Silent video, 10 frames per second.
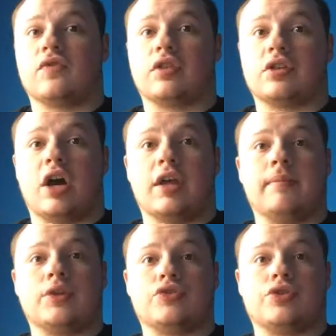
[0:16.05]
for the
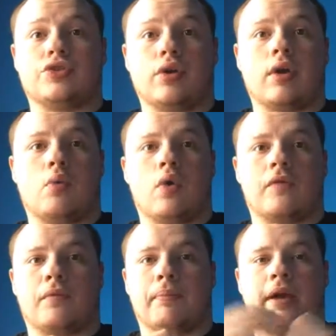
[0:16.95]
Documentary Jury
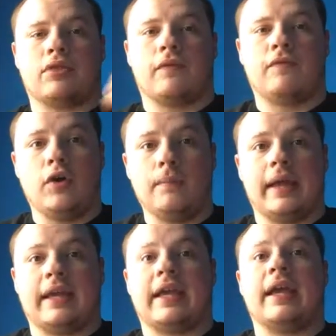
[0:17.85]
Award for Breakthrough
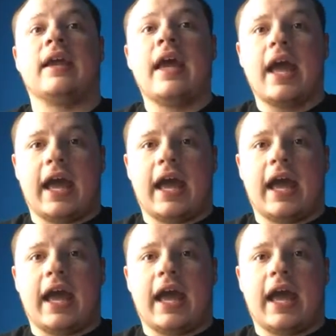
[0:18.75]
Filmmaking